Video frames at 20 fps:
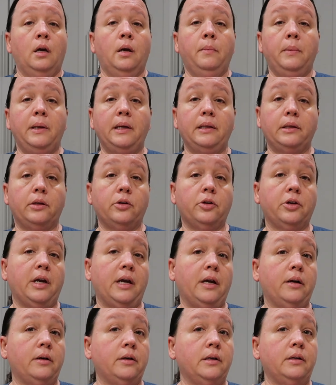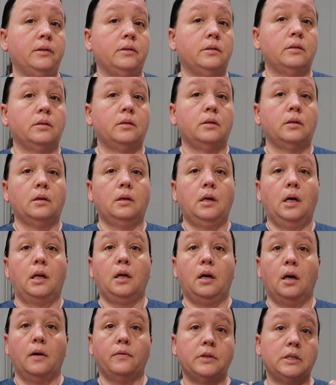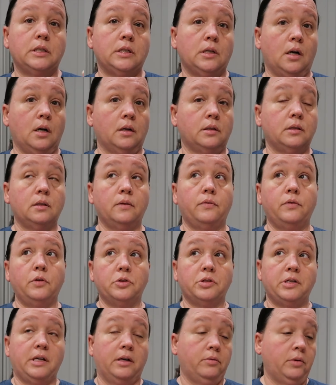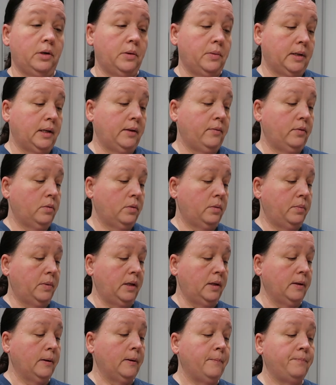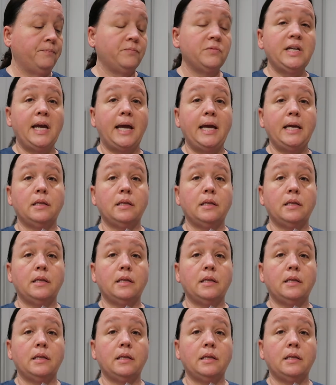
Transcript: peeling your carrots, cutting off the stalks of your celery, whatever it would be, take